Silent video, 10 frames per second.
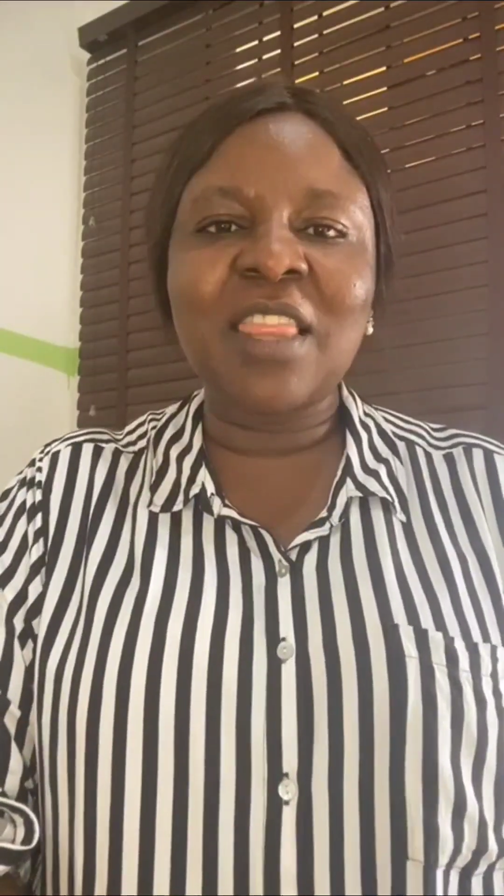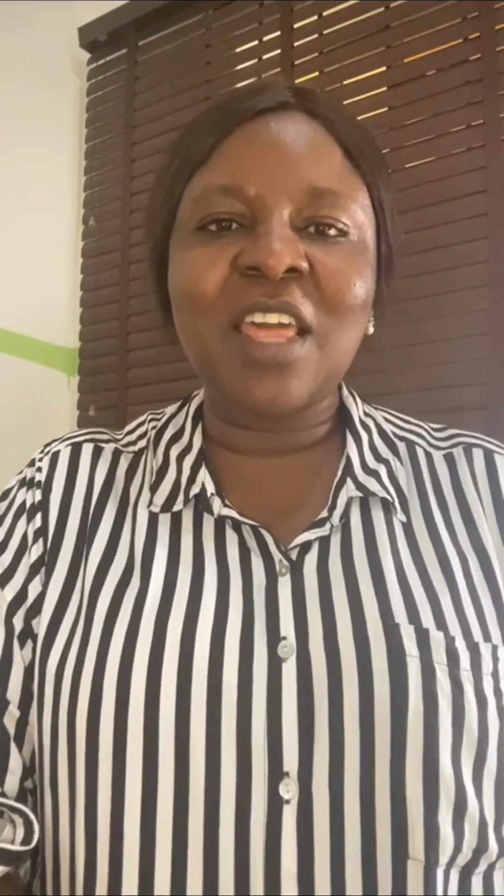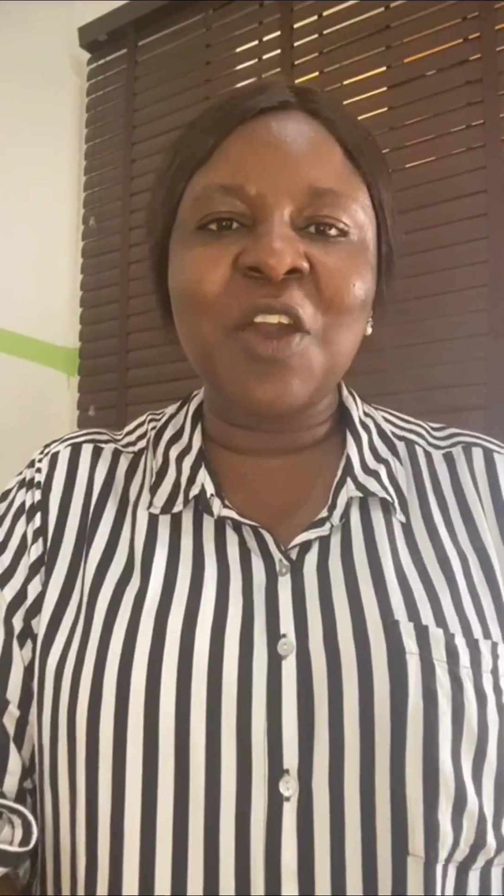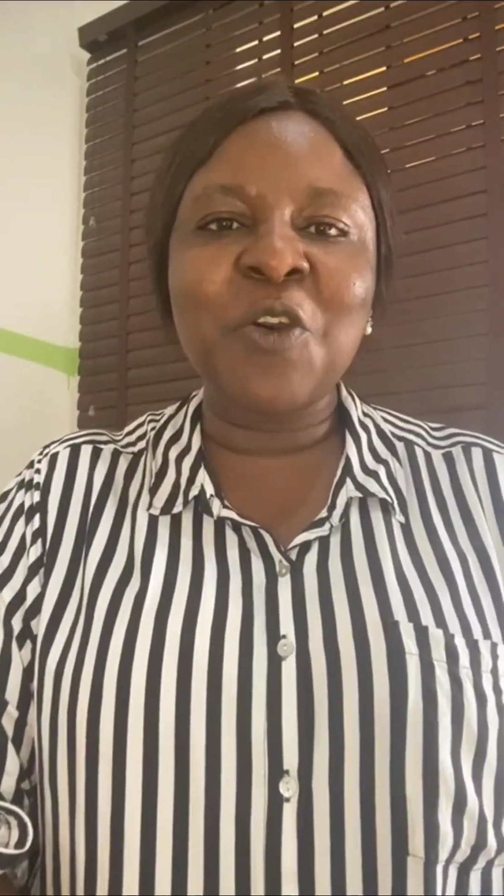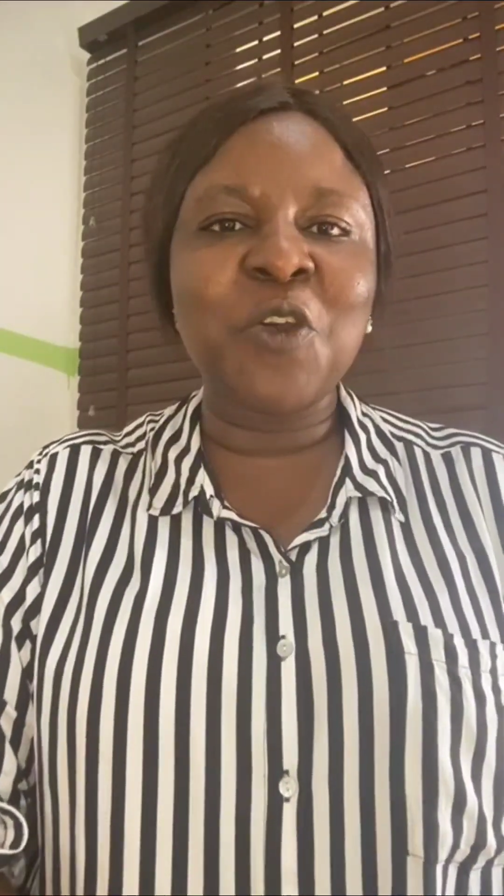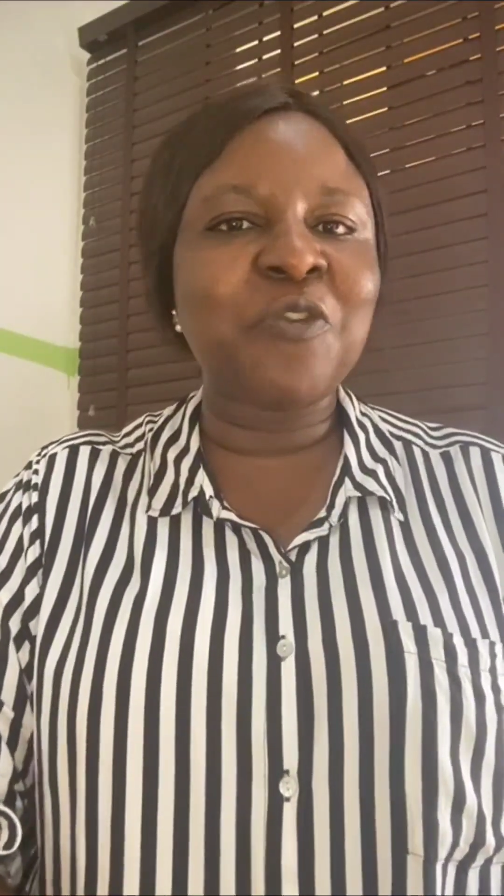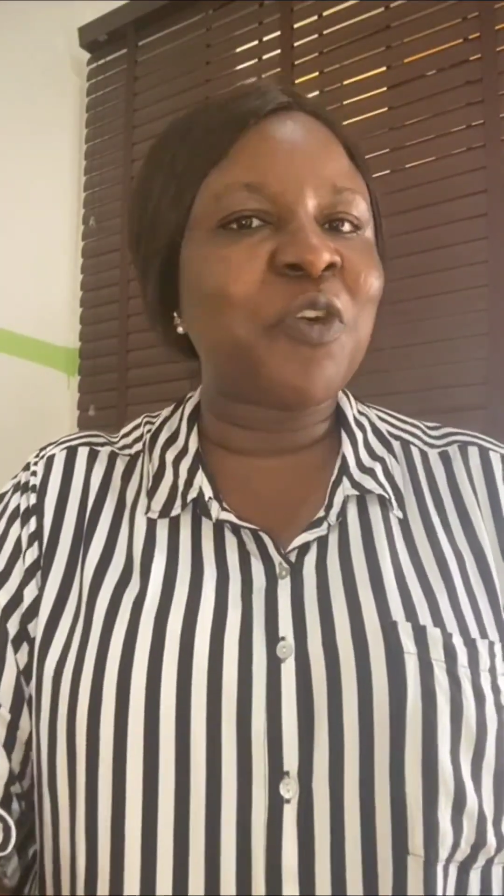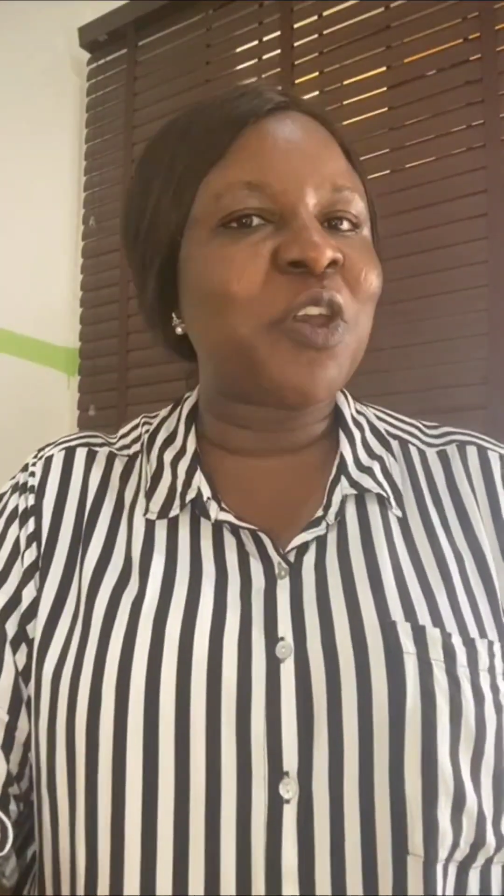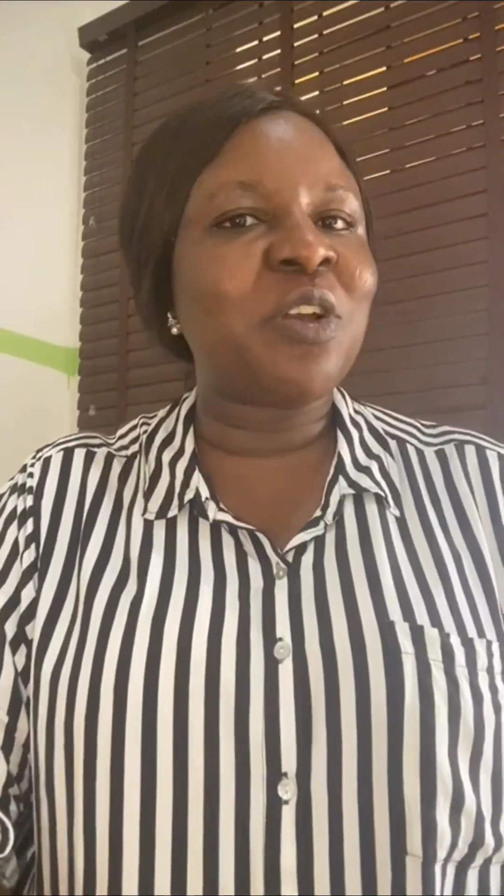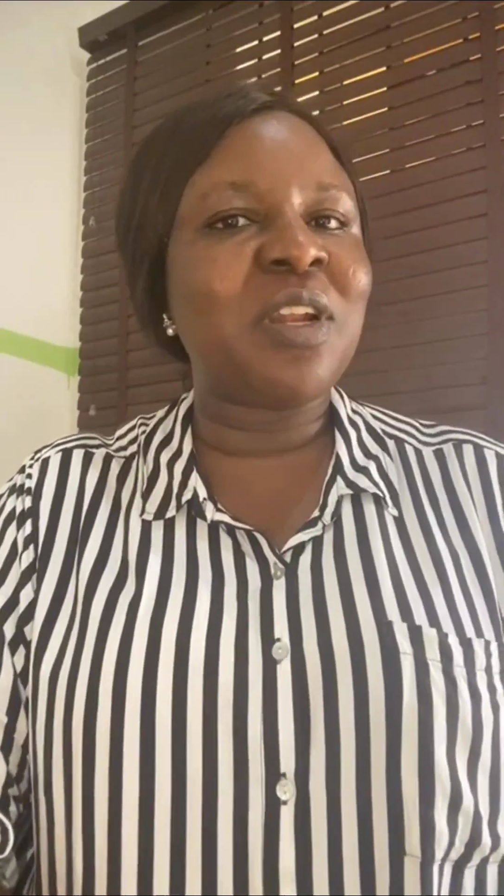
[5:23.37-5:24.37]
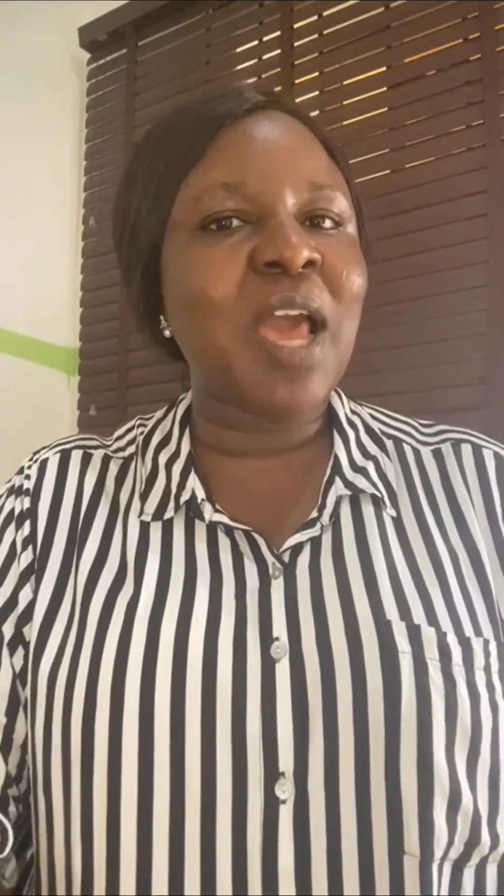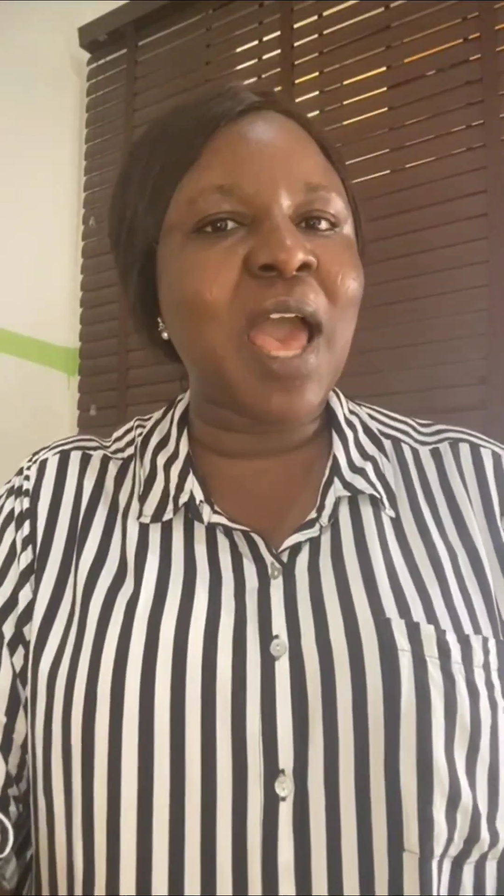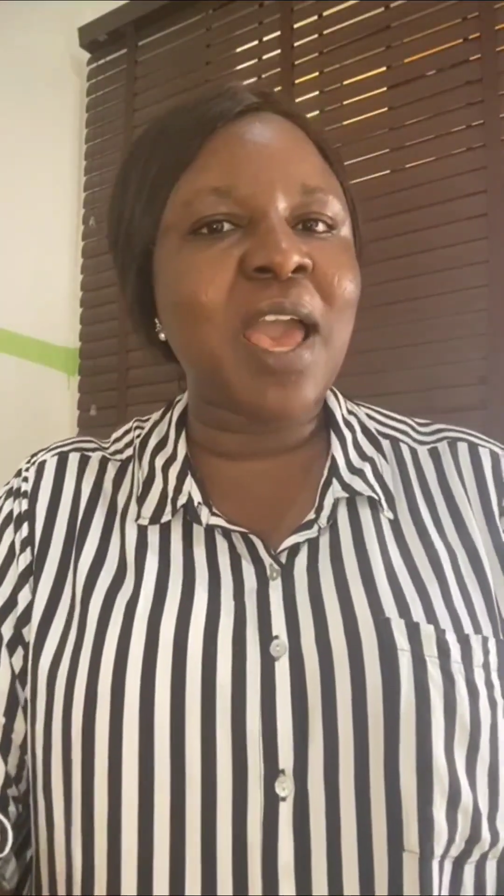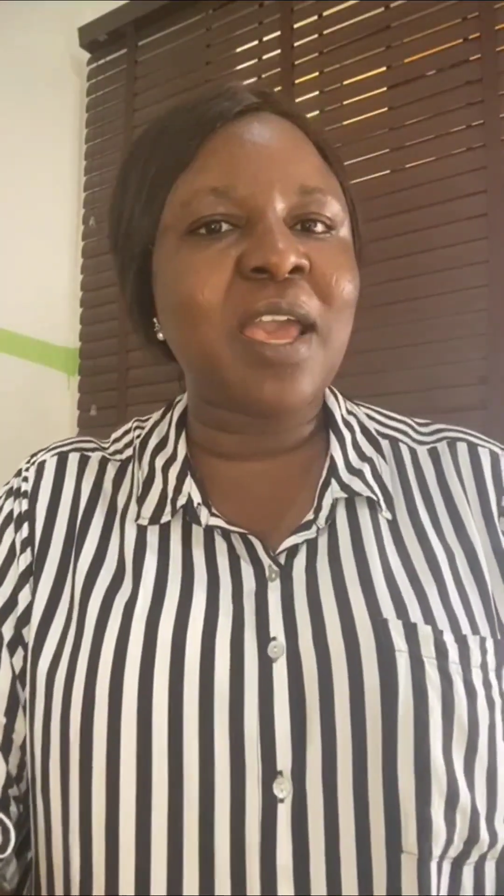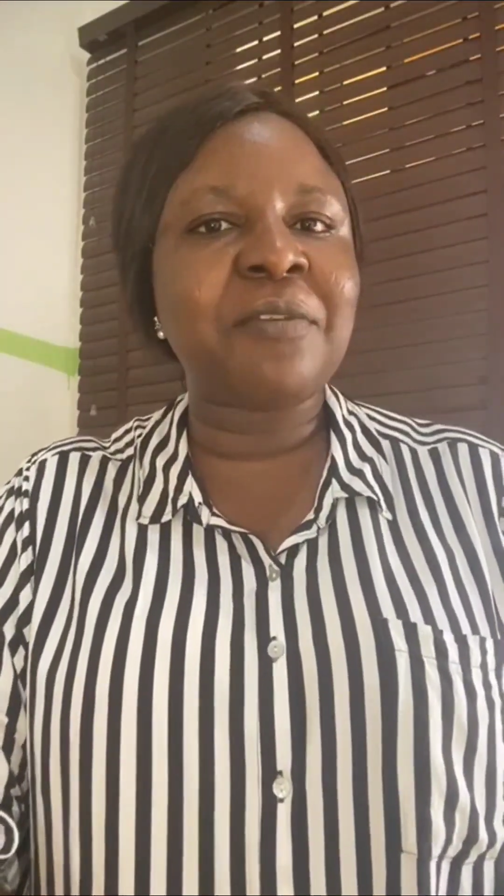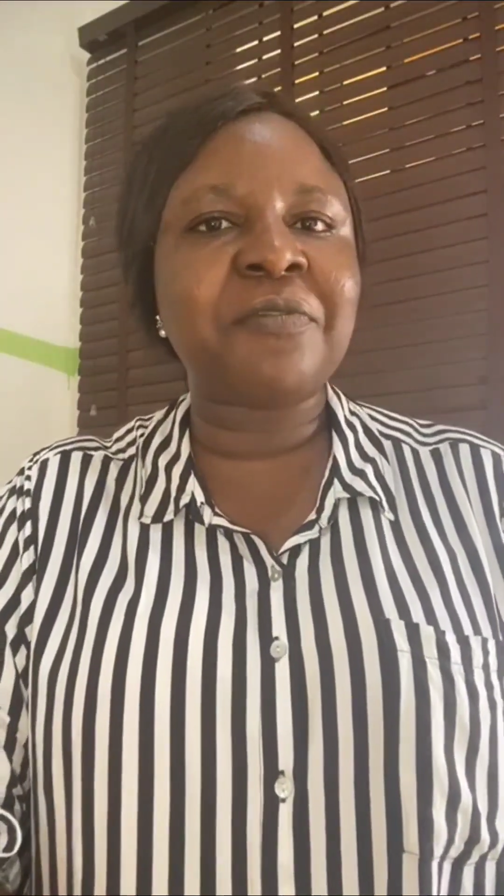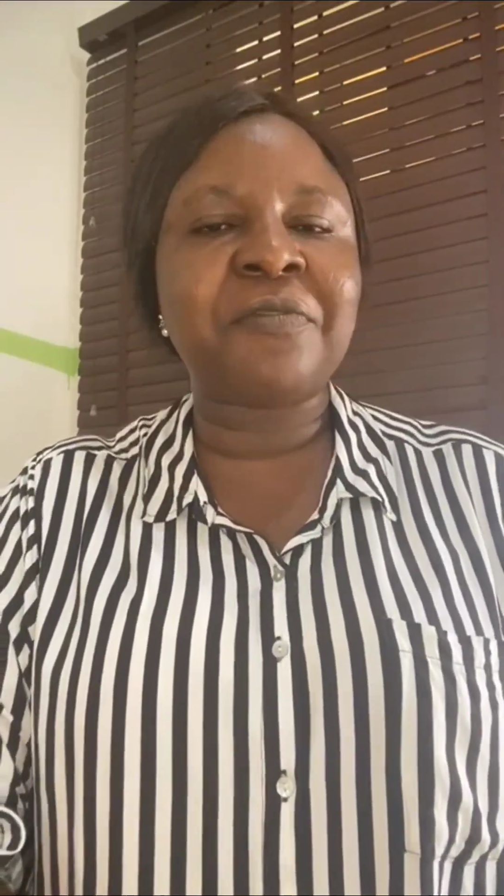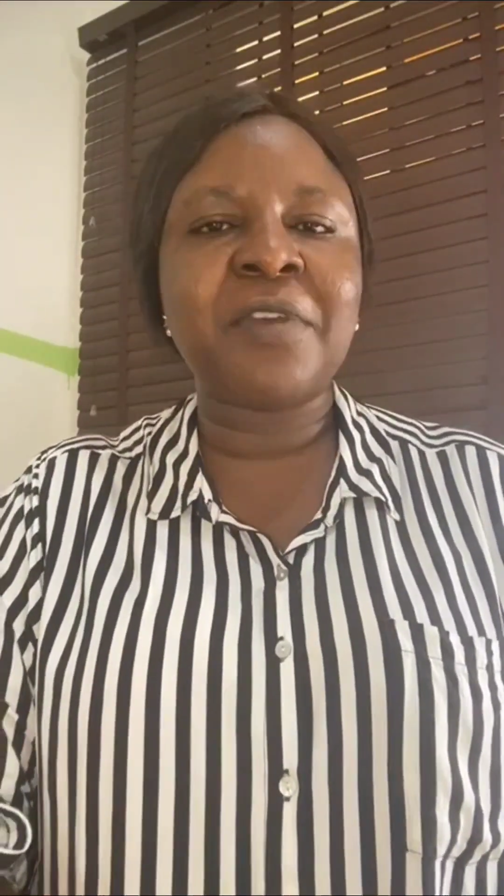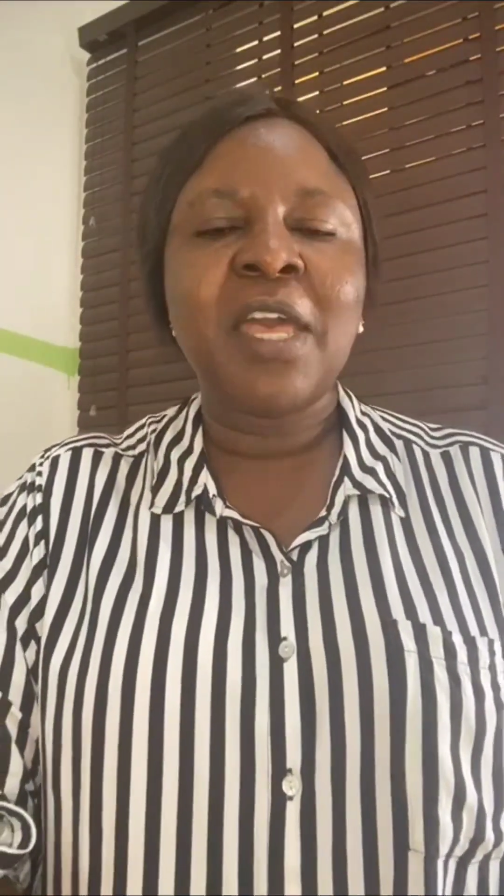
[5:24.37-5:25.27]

Thank God for your life.